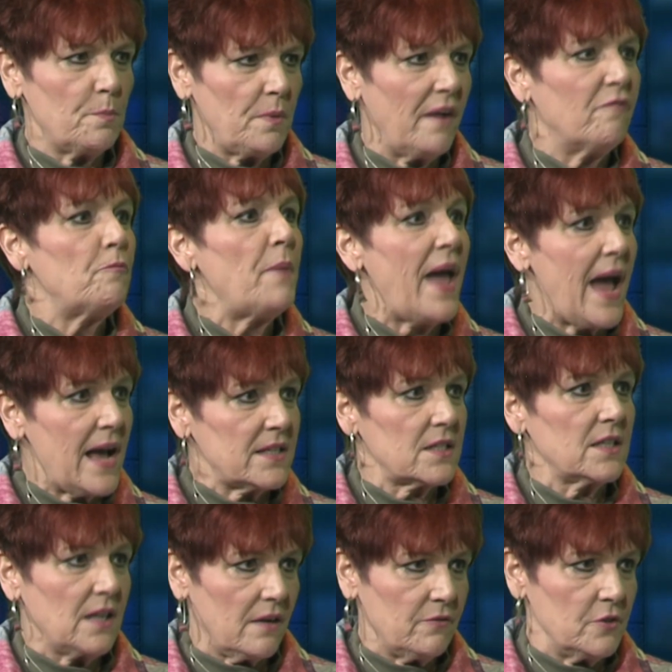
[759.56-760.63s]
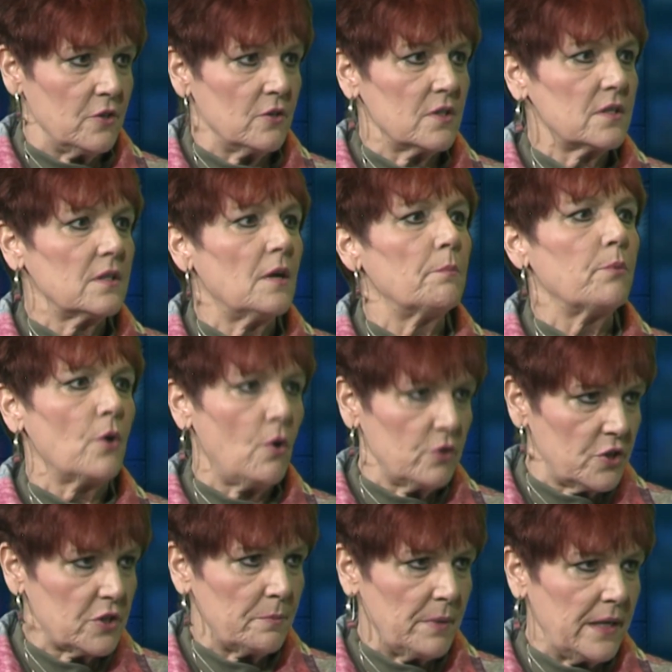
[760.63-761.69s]
of past governors
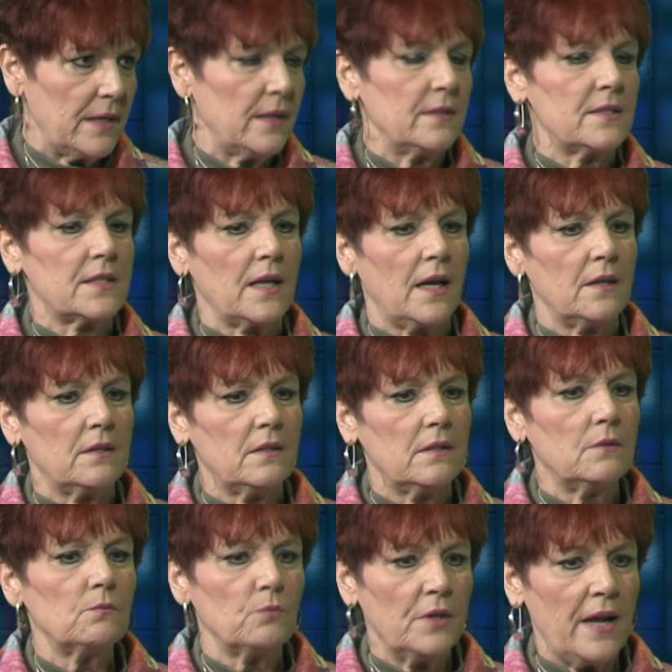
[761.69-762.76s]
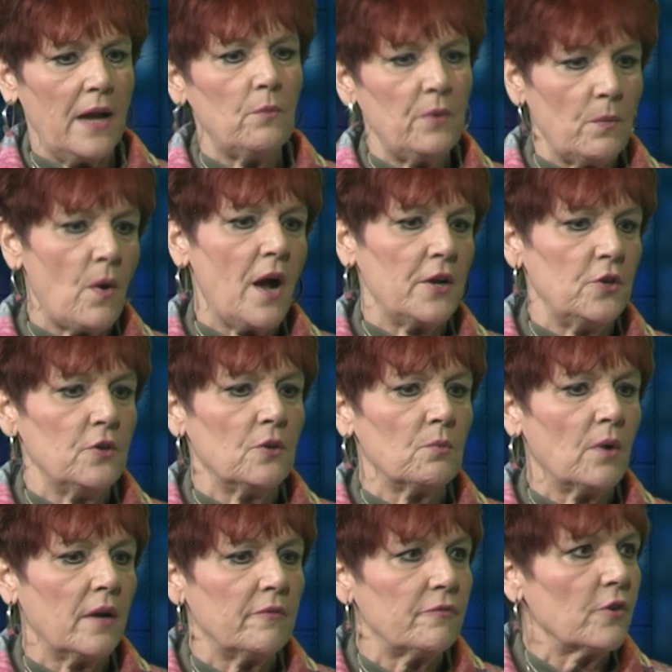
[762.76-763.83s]
approached me and said, Renee, we want you to
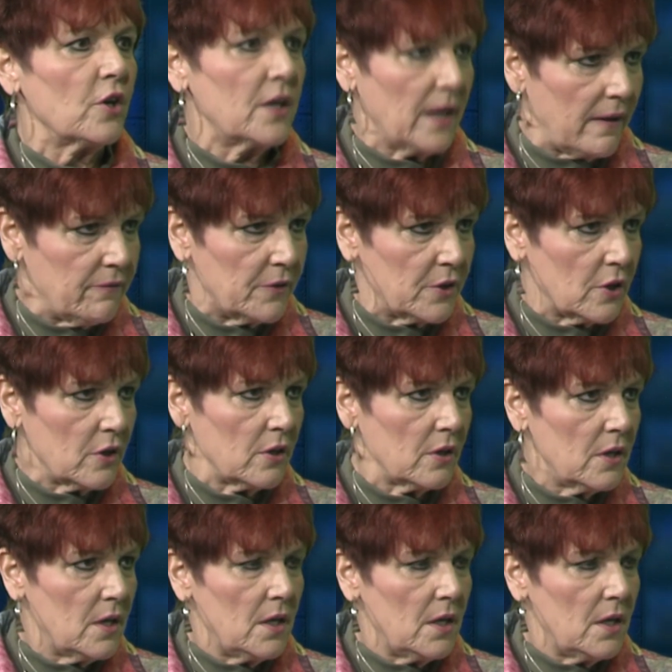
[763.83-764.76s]
run for governor.